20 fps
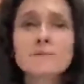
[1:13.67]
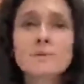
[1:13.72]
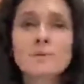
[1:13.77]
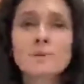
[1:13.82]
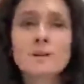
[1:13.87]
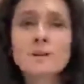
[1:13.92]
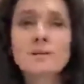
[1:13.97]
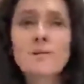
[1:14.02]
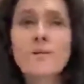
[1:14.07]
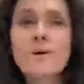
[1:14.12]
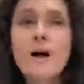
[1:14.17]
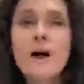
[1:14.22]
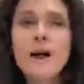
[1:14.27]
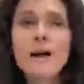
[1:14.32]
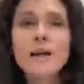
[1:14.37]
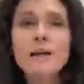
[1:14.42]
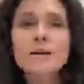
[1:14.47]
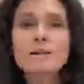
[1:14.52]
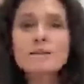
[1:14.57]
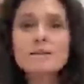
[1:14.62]
Well, like,
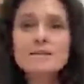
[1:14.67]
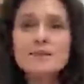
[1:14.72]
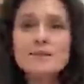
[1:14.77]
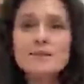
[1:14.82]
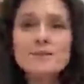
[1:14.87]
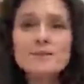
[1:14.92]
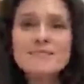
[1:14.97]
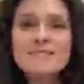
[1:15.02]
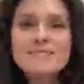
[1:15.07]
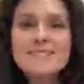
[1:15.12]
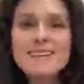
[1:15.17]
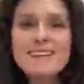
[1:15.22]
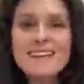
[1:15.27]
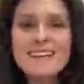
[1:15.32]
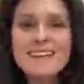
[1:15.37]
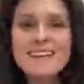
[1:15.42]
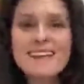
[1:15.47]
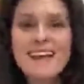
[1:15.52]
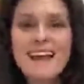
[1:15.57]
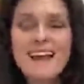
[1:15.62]
why is their
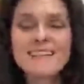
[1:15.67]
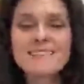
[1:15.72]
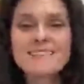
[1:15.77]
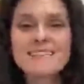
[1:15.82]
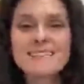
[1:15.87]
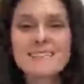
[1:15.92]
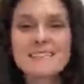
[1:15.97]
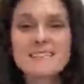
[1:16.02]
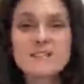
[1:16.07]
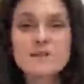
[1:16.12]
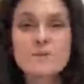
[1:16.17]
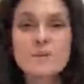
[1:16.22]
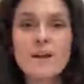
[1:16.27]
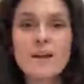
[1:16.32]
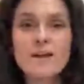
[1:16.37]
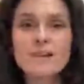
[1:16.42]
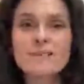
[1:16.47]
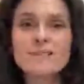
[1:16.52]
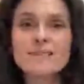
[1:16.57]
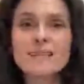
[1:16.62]
skin acting this
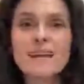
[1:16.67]
way?